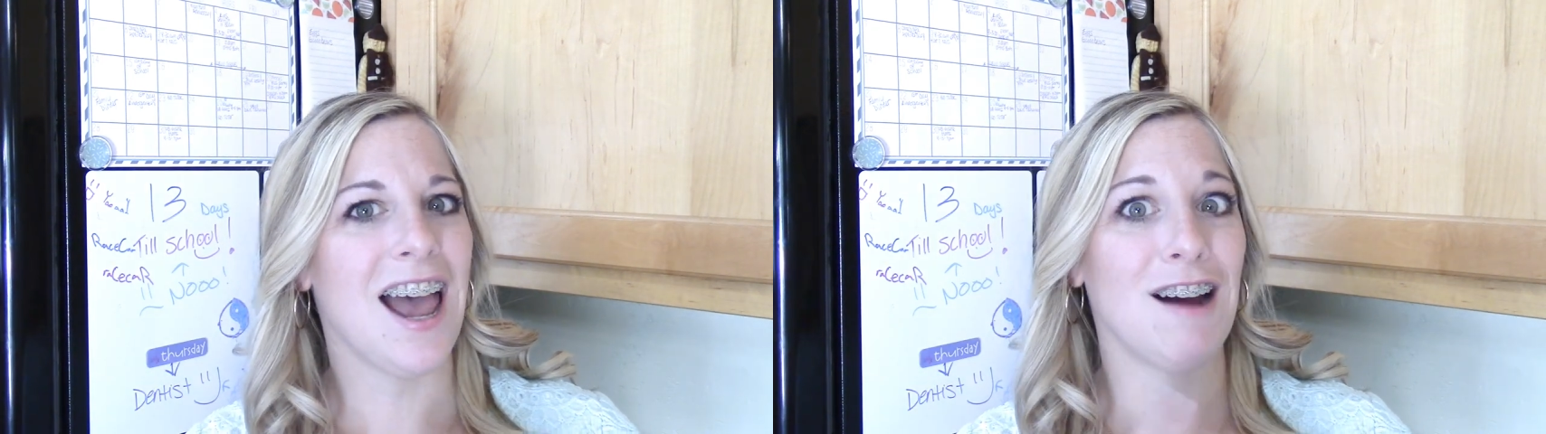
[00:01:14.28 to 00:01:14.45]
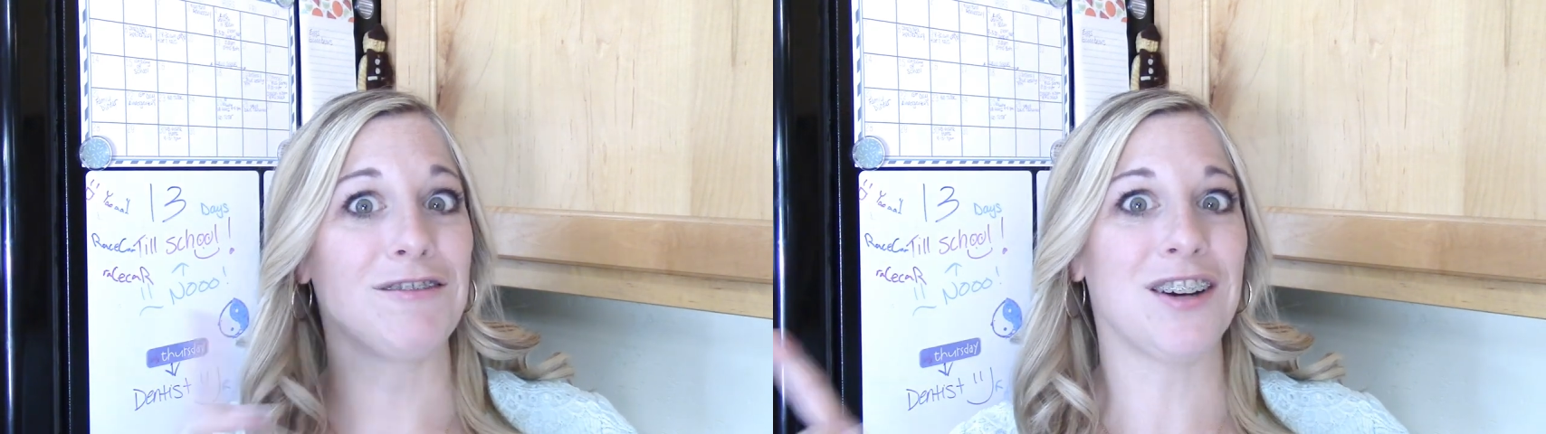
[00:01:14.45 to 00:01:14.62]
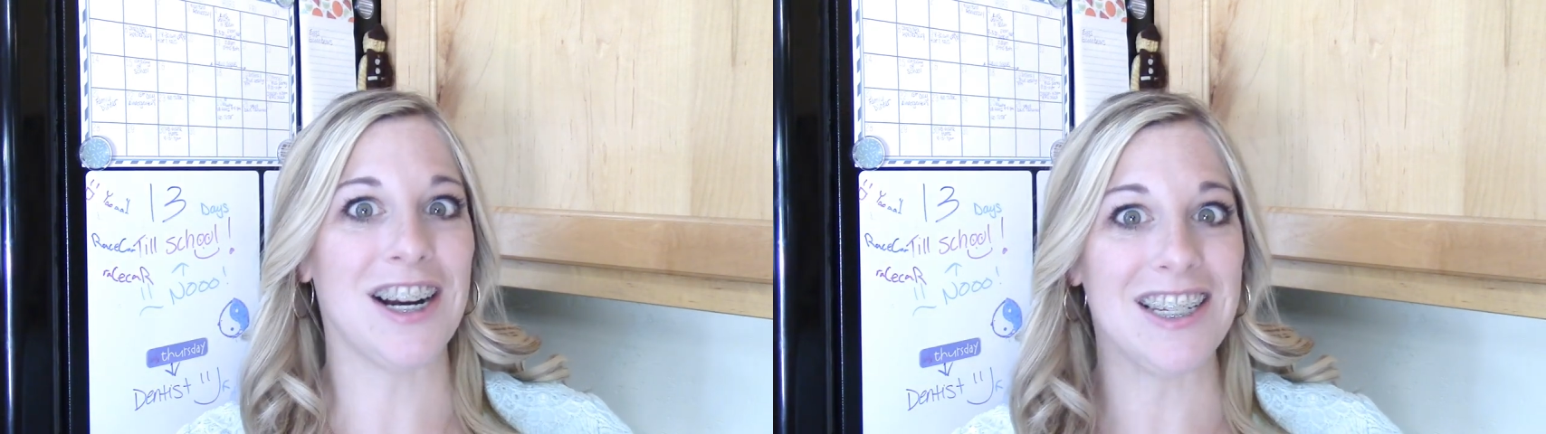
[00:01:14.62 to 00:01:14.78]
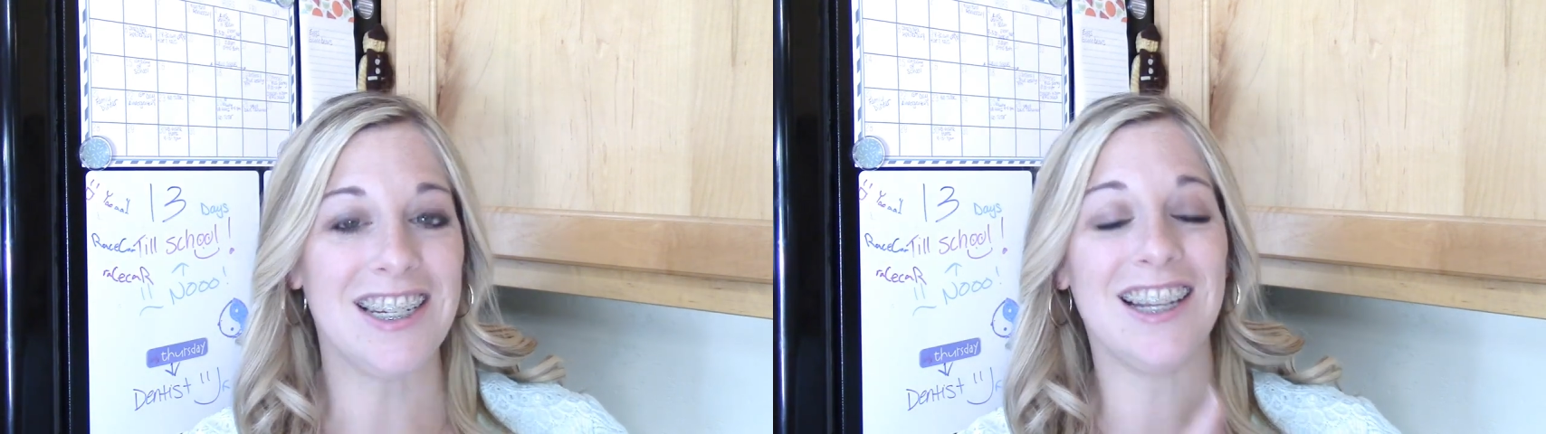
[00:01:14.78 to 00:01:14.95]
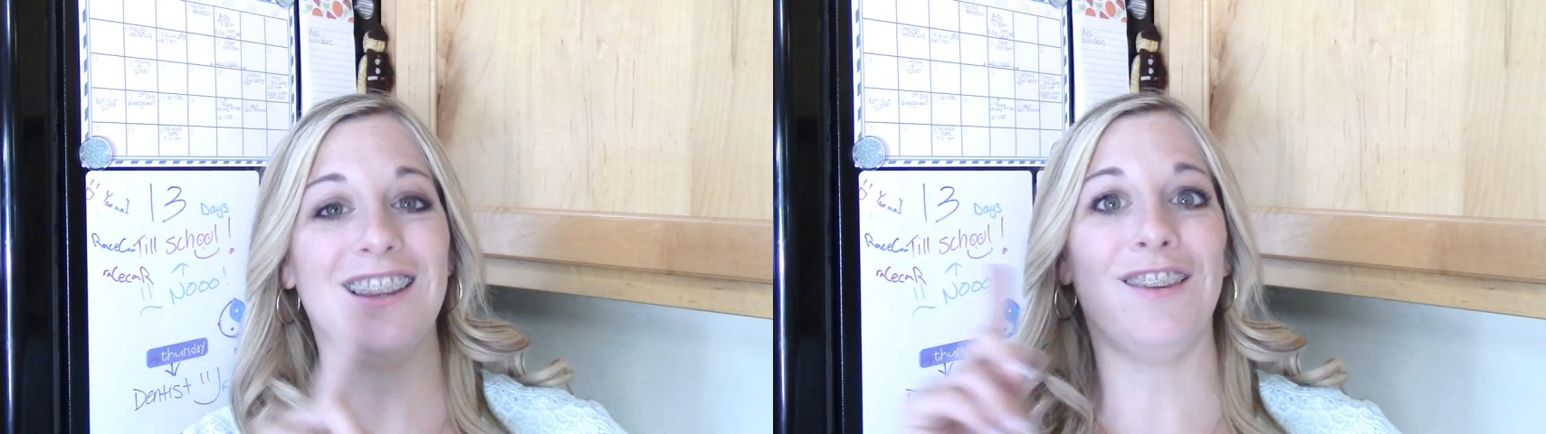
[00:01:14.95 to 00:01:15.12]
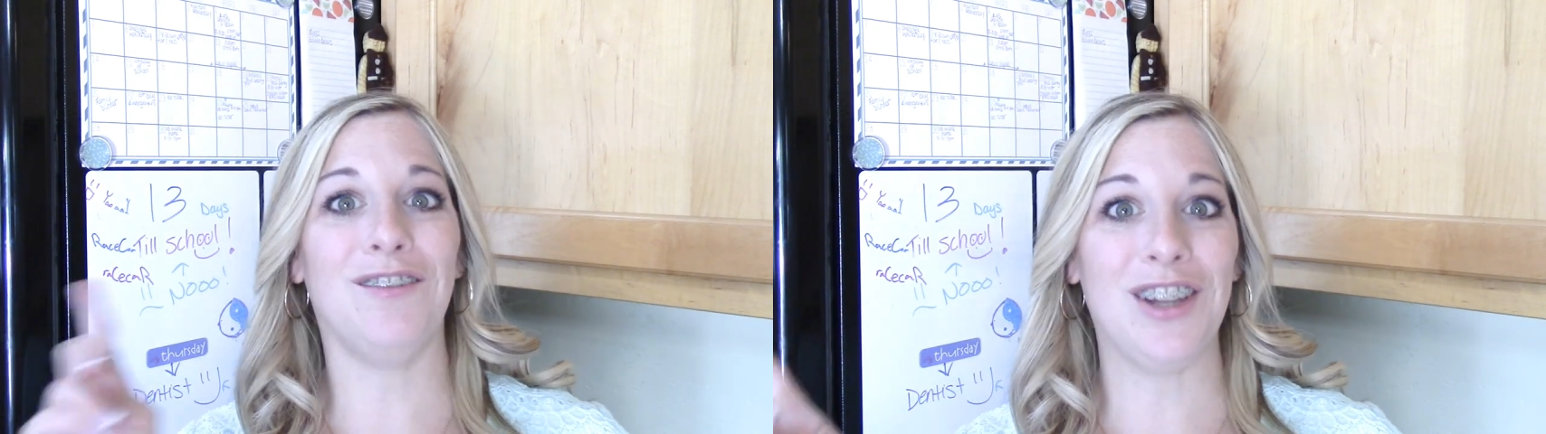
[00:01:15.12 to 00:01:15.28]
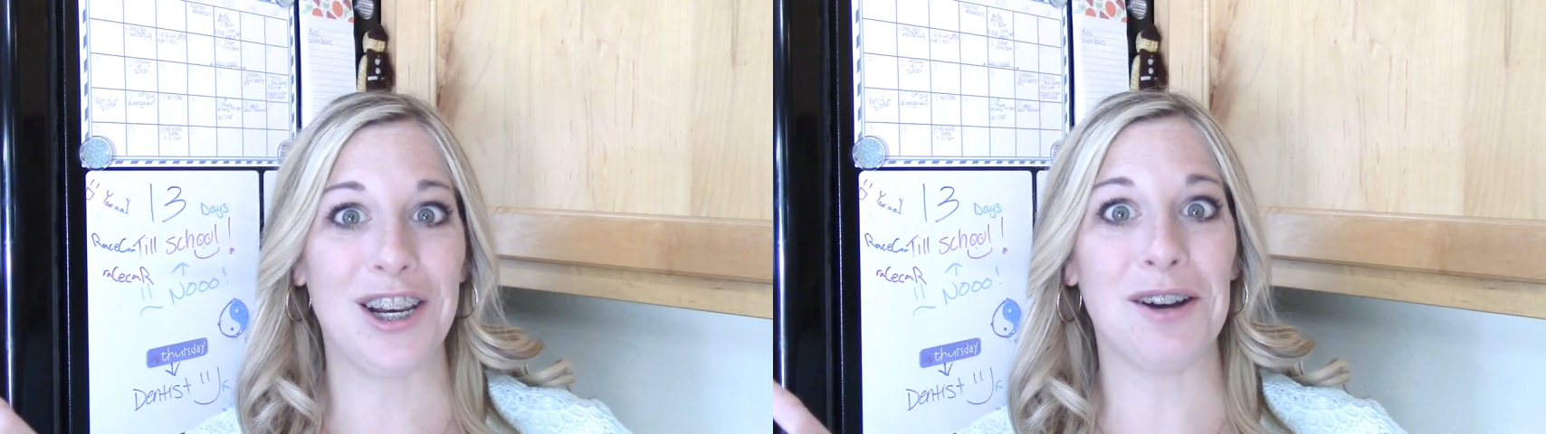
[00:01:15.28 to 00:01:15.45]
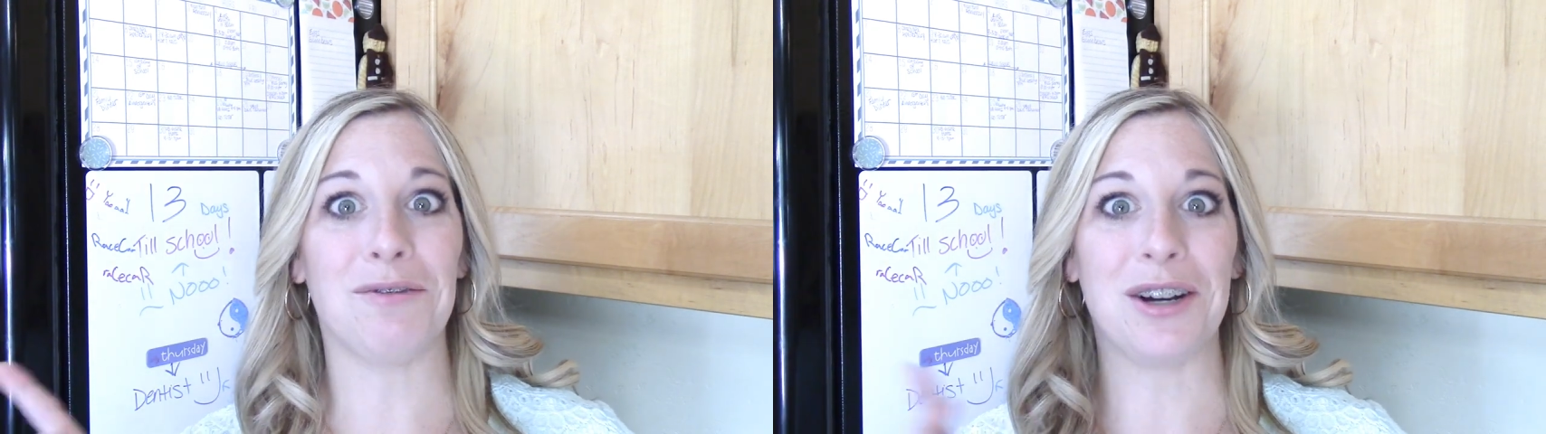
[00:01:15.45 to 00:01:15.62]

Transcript: after I did the video